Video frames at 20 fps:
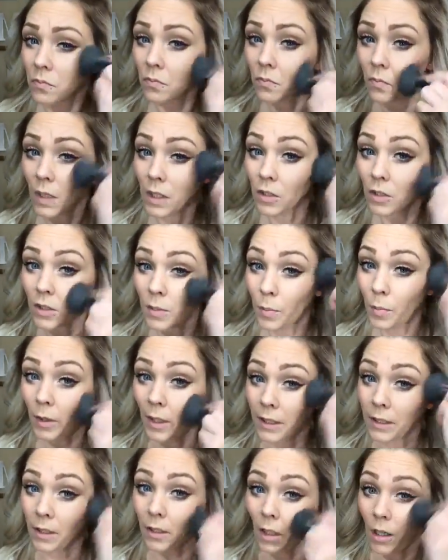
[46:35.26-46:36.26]
and just
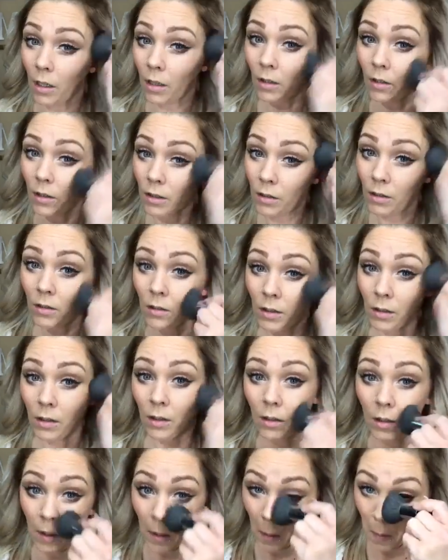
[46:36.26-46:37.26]
blend it all.
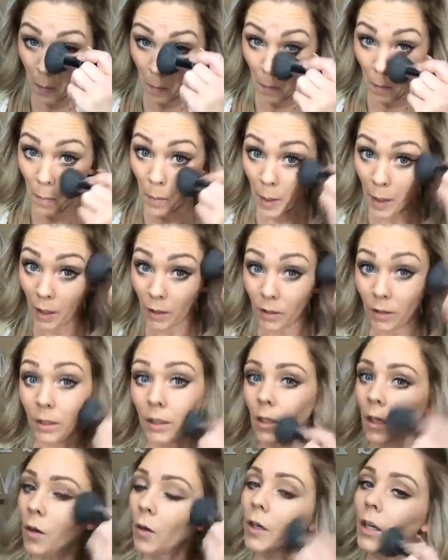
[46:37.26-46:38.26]
Barely
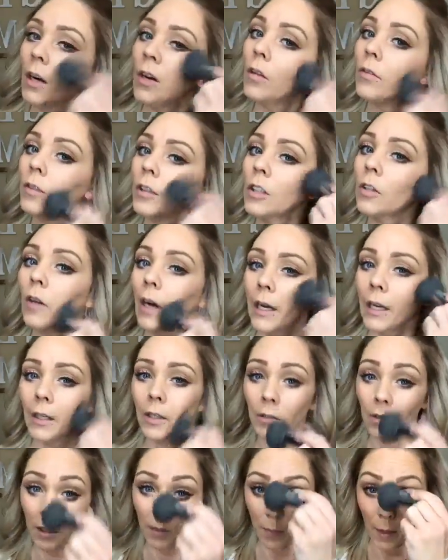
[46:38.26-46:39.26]
going over right
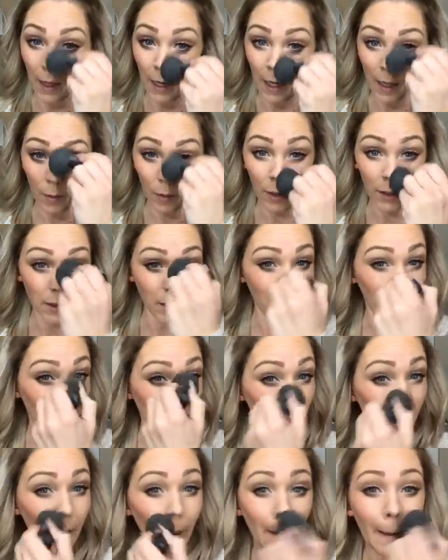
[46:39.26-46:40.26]
underneath my eye where I did my
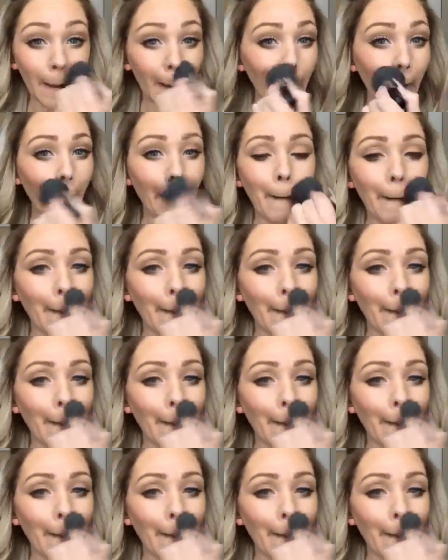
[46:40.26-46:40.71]
highlight.